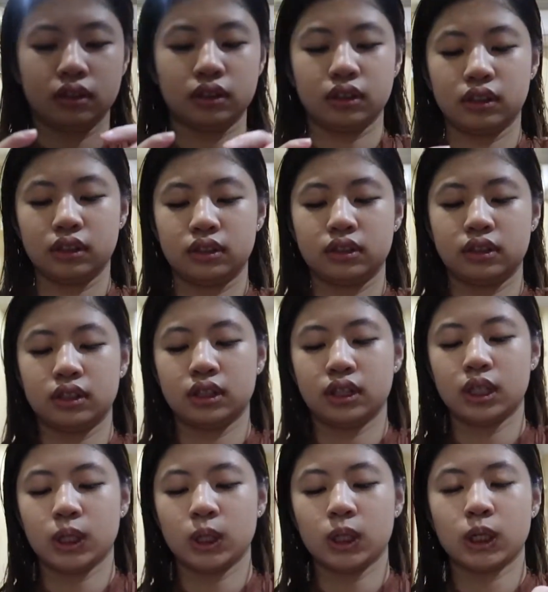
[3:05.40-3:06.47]
this
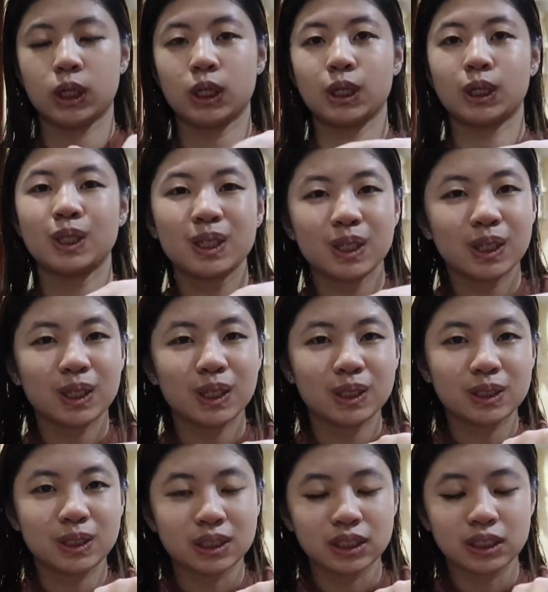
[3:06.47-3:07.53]

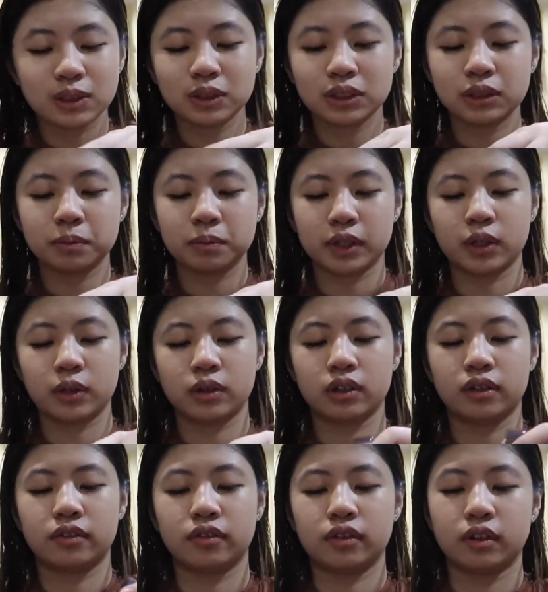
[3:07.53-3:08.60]
Twinkles and
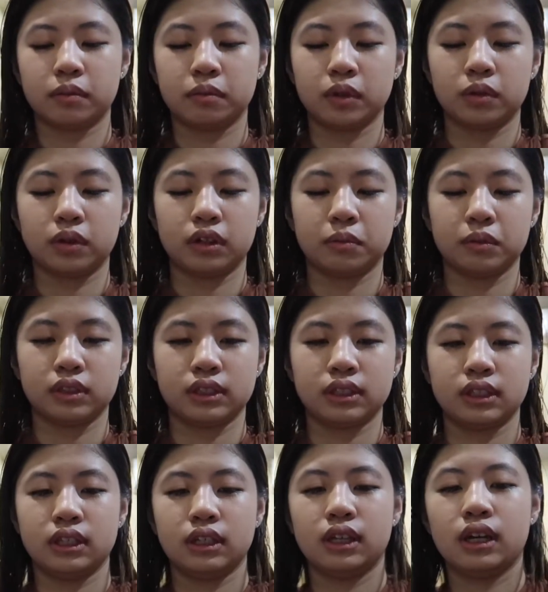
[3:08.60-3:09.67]
Powder from Laura
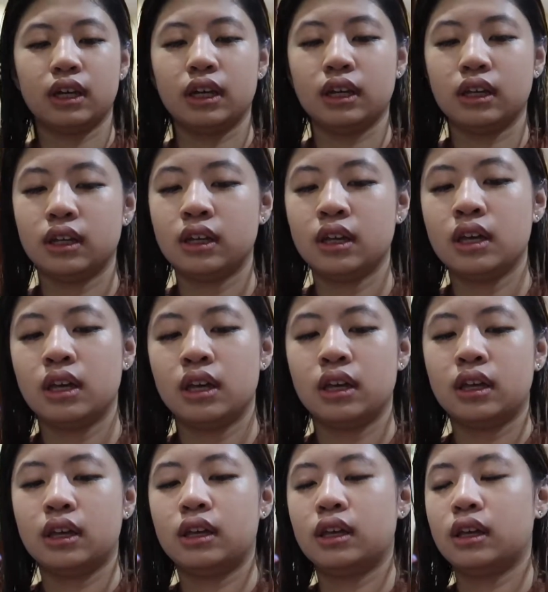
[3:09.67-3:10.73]
Mercier,
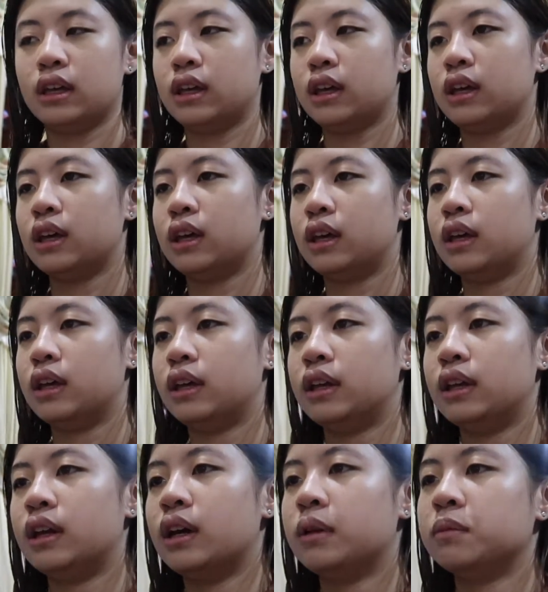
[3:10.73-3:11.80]

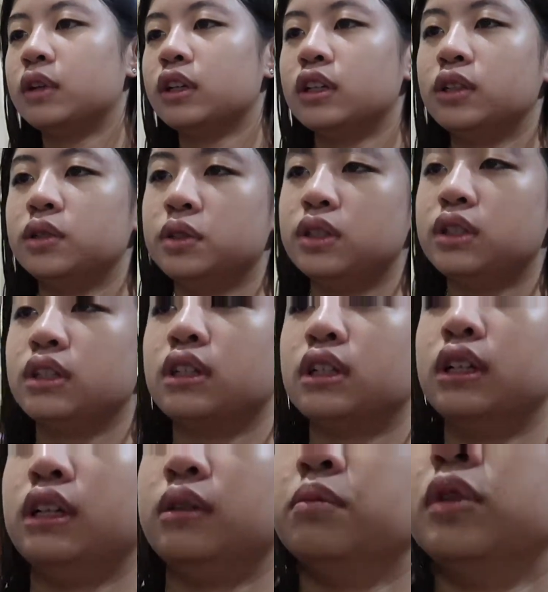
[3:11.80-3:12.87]
and I'm gonna use a
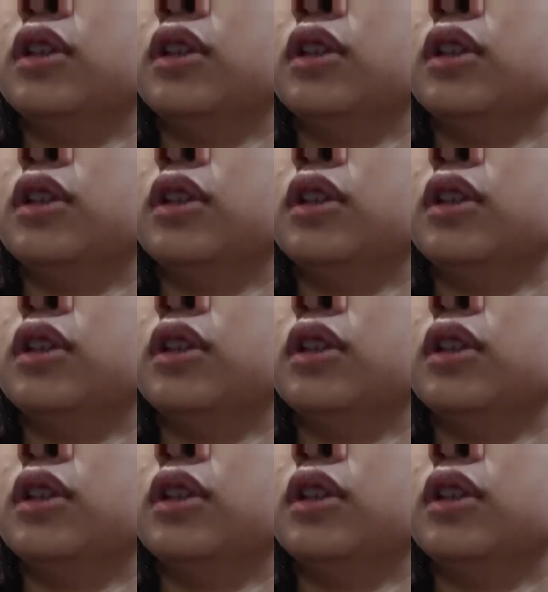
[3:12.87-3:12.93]
clean